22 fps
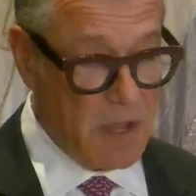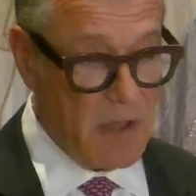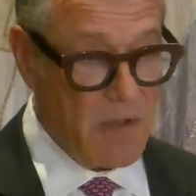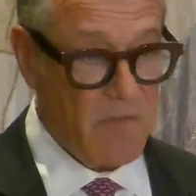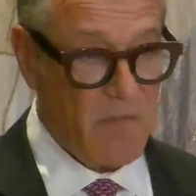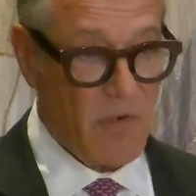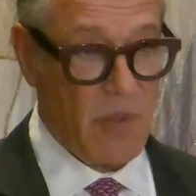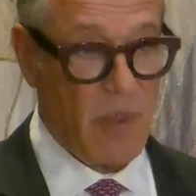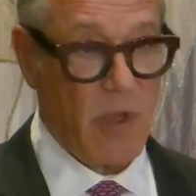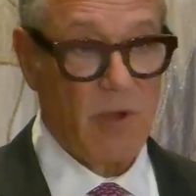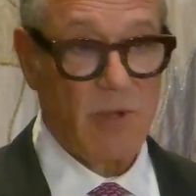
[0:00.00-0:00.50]

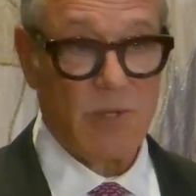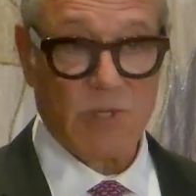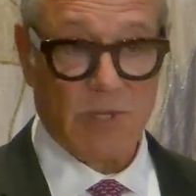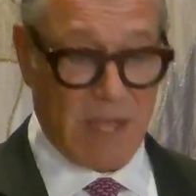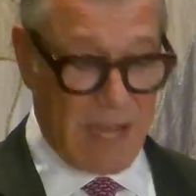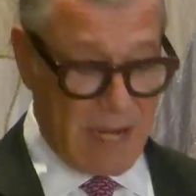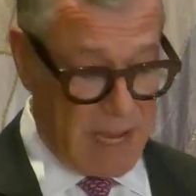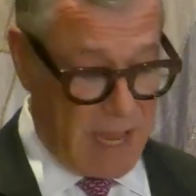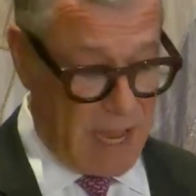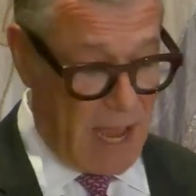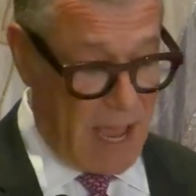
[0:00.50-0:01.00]
For those
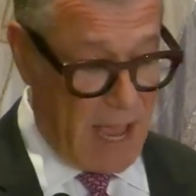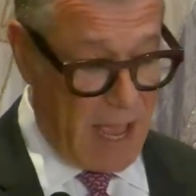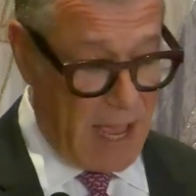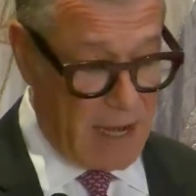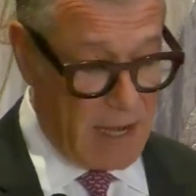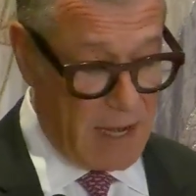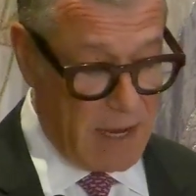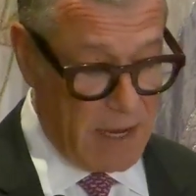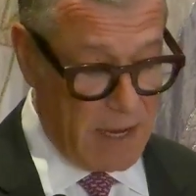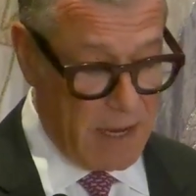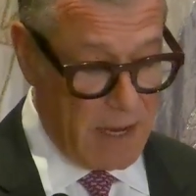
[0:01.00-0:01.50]
that
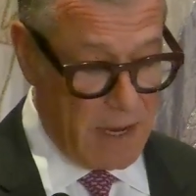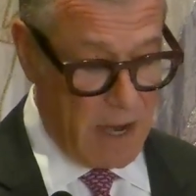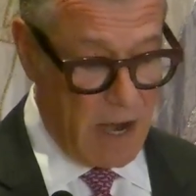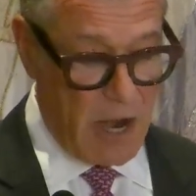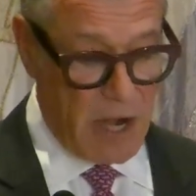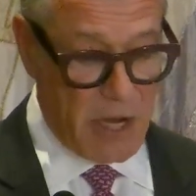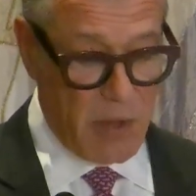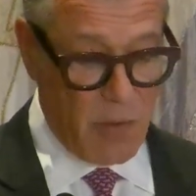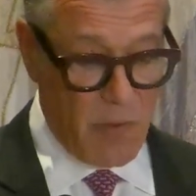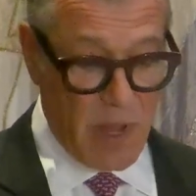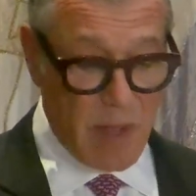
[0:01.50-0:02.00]
can,
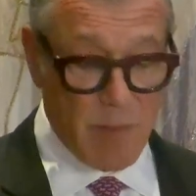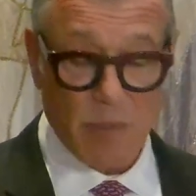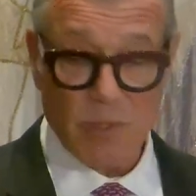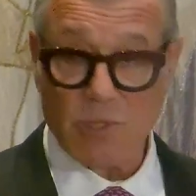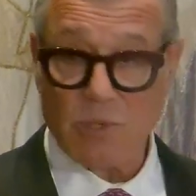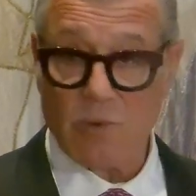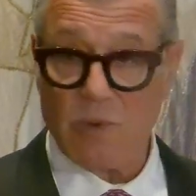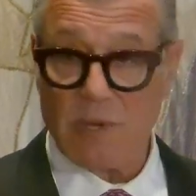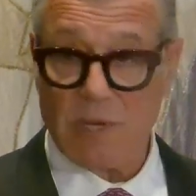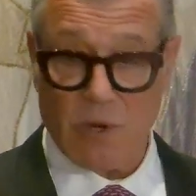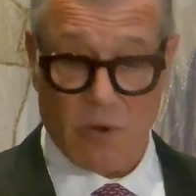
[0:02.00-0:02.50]
are you able
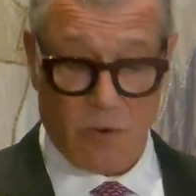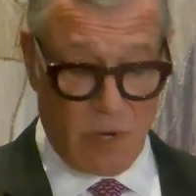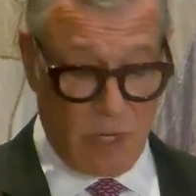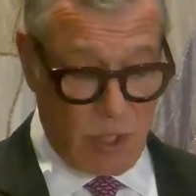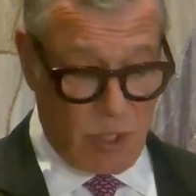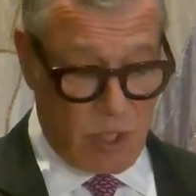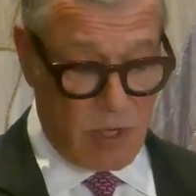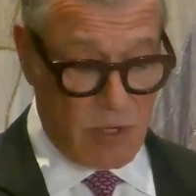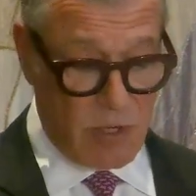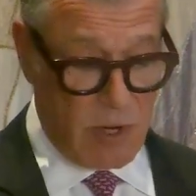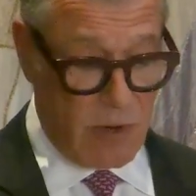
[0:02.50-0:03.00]
to
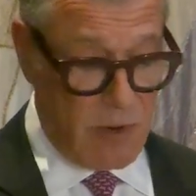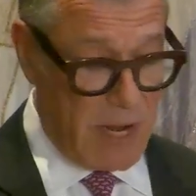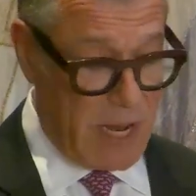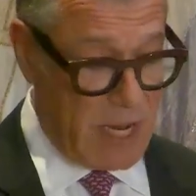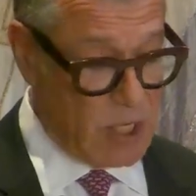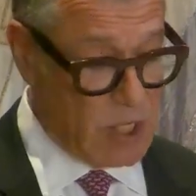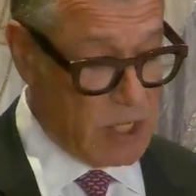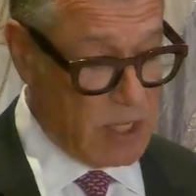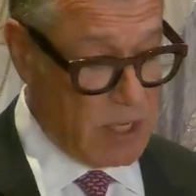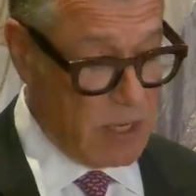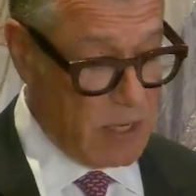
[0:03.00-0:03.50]
increase your
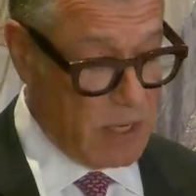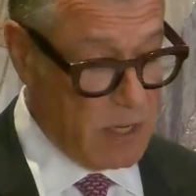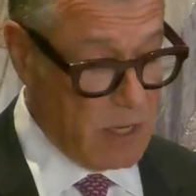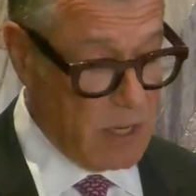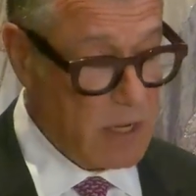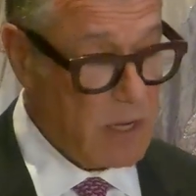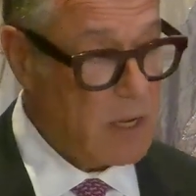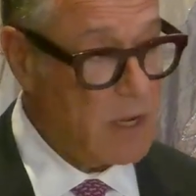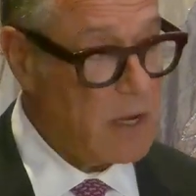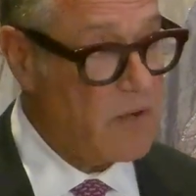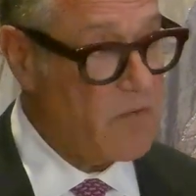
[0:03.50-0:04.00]
donation
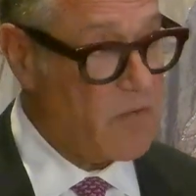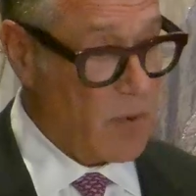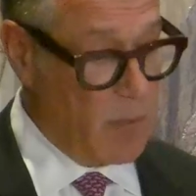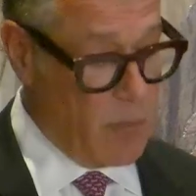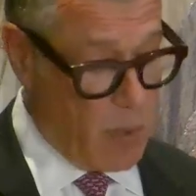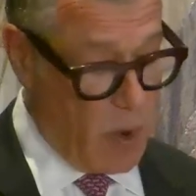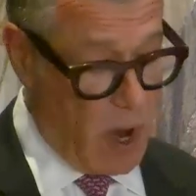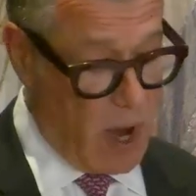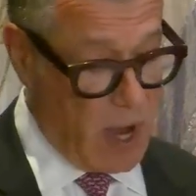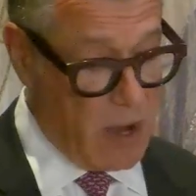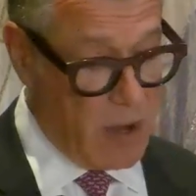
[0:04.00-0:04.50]
from
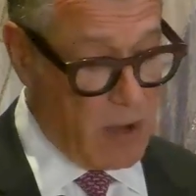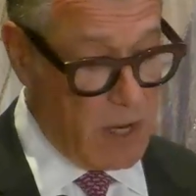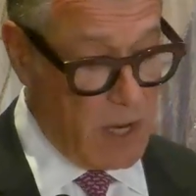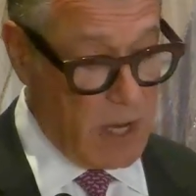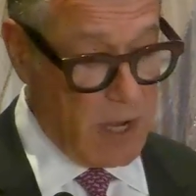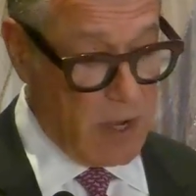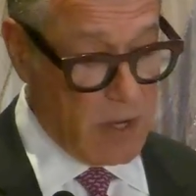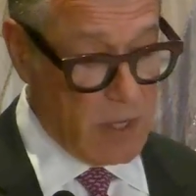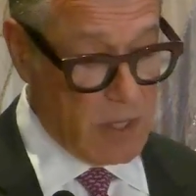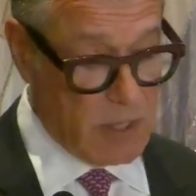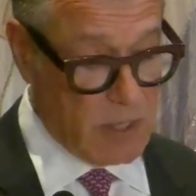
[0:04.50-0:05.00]
prior
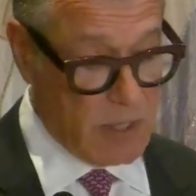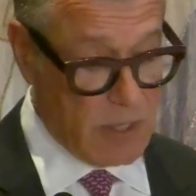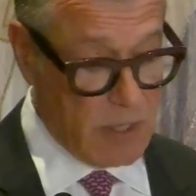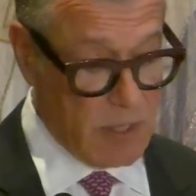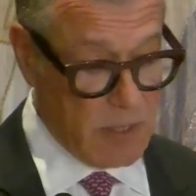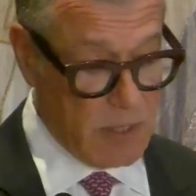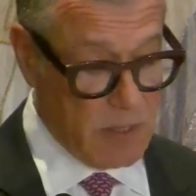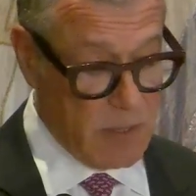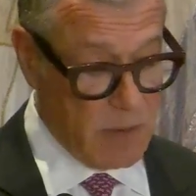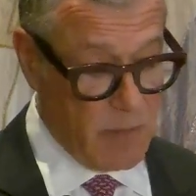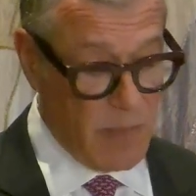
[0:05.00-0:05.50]
years
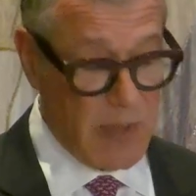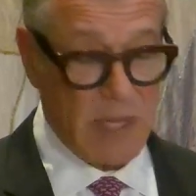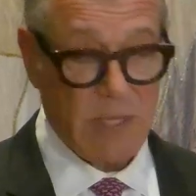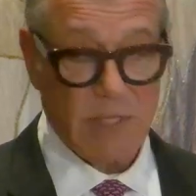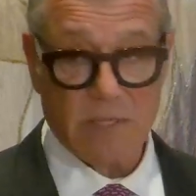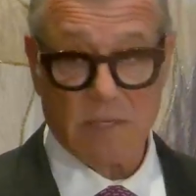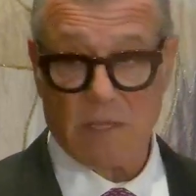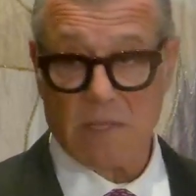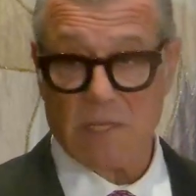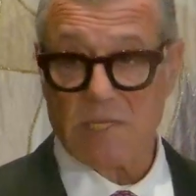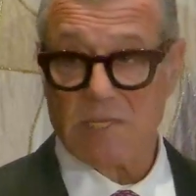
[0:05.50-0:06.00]

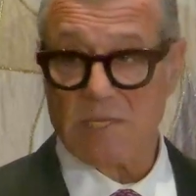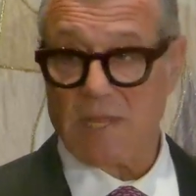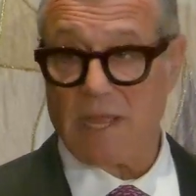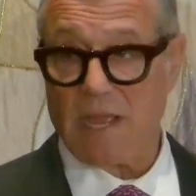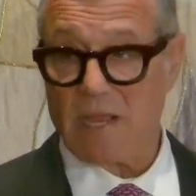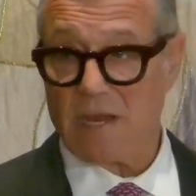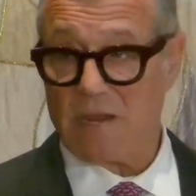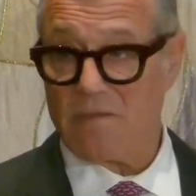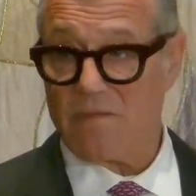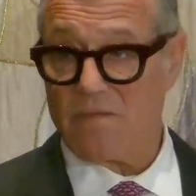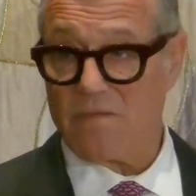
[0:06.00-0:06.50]
based on the
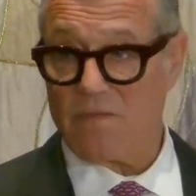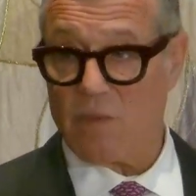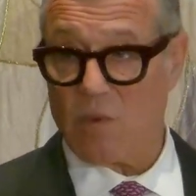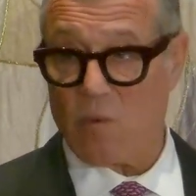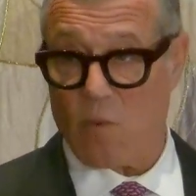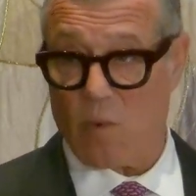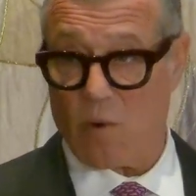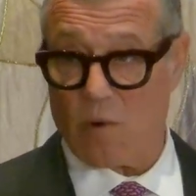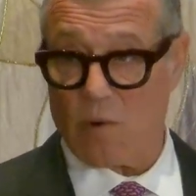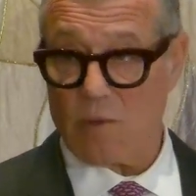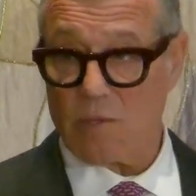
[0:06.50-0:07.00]
state of the
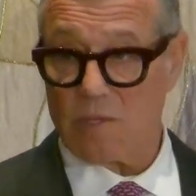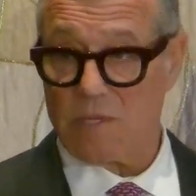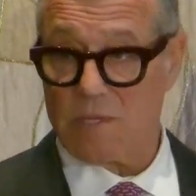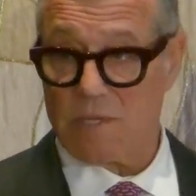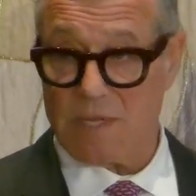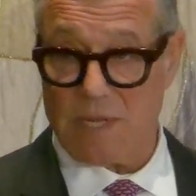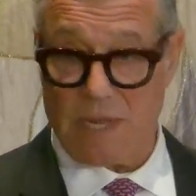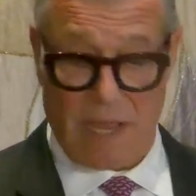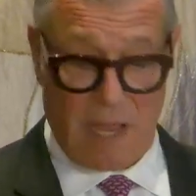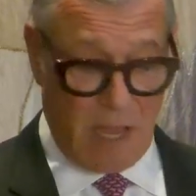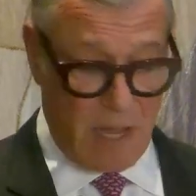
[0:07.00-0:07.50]
world
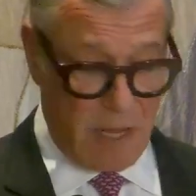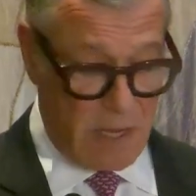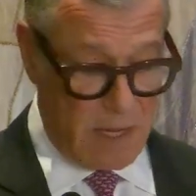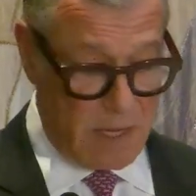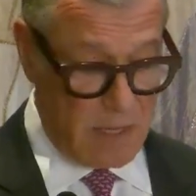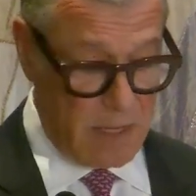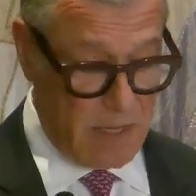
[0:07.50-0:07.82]
today?